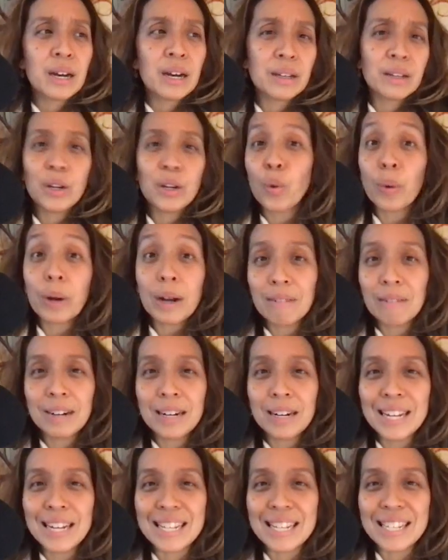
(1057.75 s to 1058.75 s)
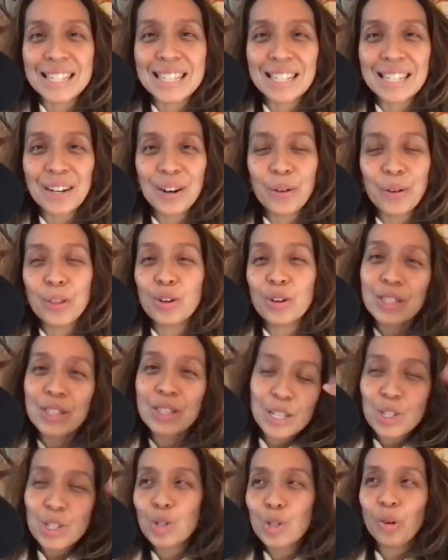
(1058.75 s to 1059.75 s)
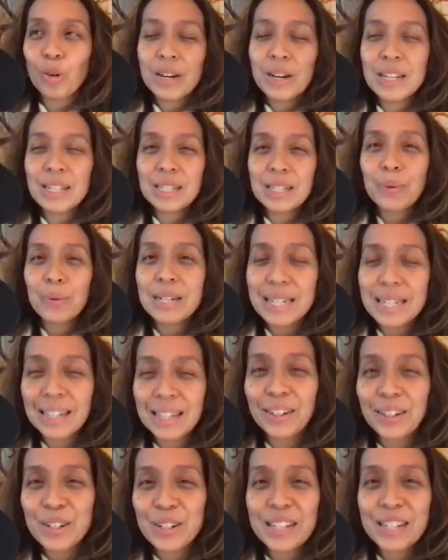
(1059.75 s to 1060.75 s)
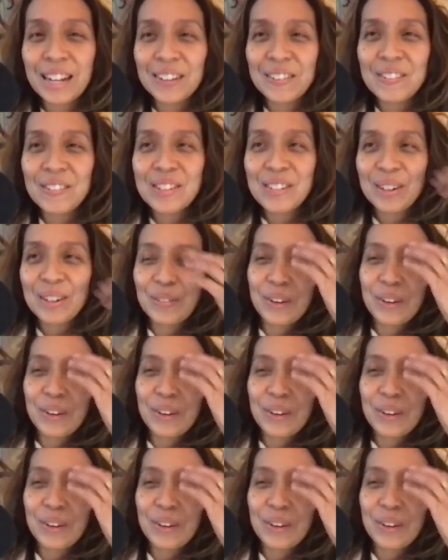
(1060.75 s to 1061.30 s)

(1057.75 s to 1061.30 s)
you know whatever it is you know there's these stories that we tell ourselves